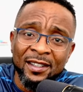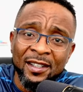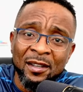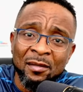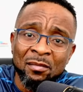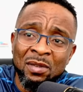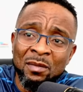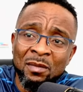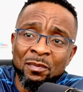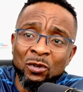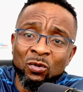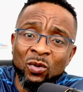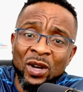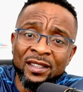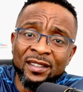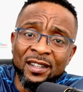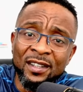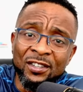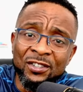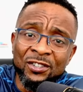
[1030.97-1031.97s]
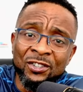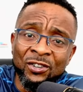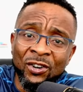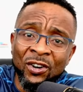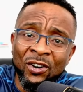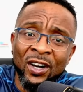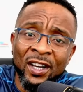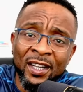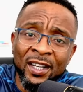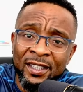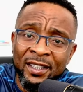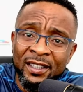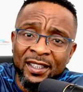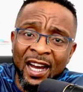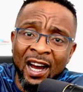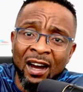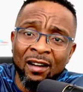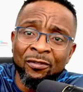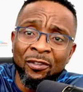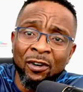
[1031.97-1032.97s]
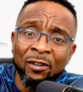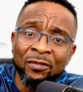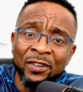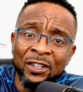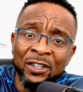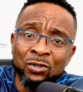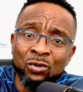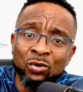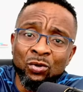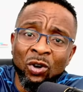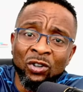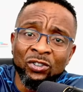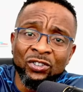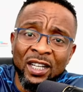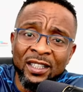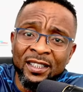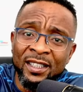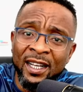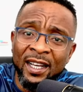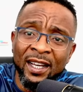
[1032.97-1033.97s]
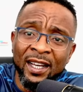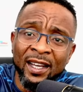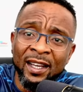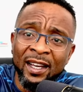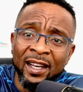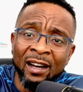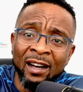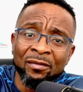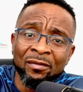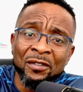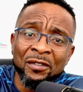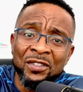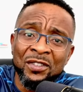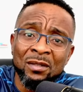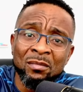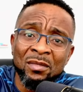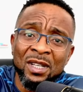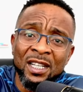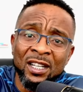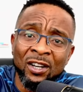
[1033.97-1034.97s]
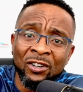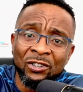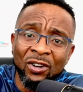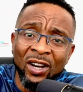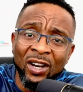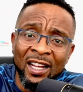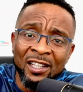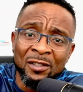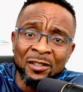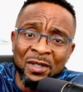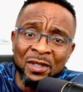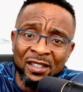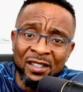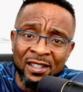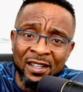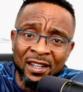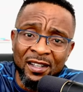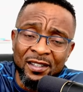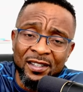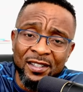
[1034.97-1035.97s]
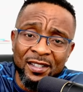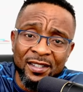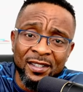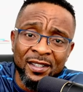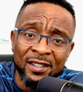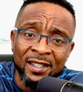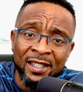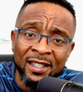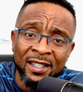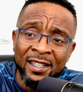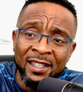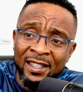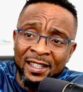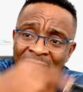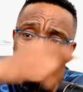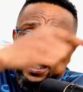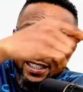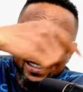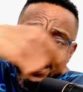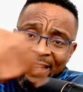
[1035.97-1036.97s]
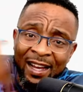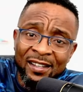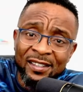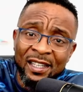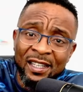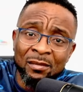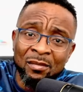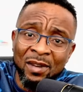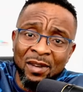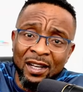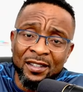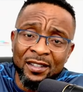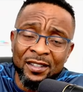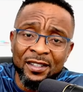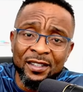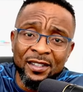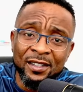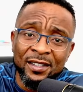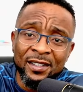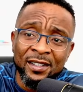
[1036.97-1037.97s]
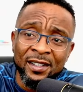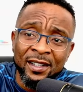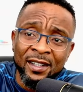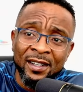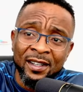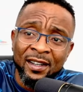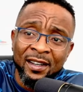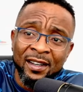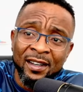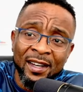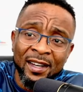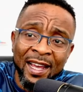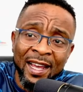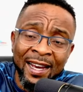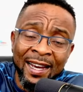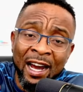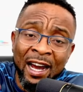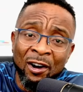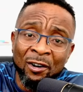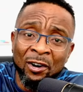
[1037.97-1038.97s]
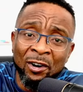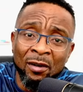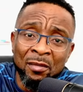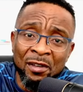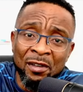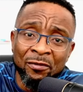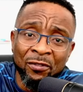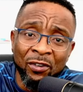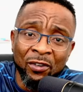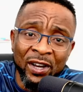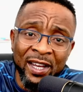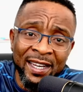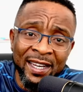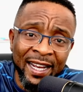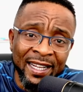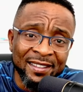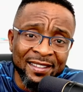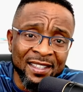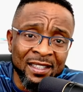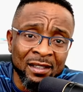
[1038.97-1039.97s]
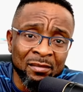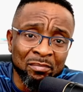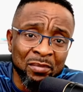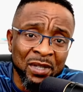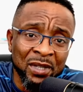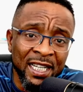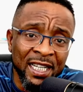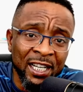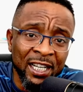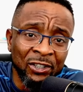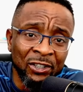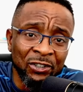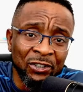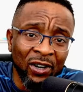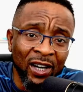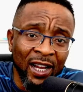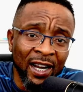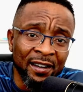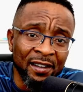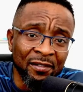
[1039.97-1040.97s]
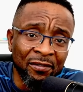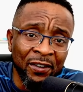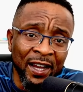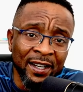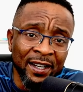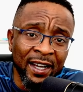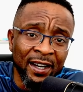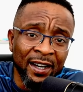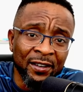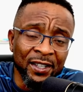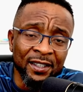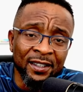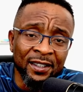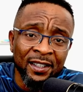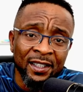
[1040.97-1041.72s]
People will destroy half of a $250 million business in that same axis. They are now coming for a $19 billion refinery.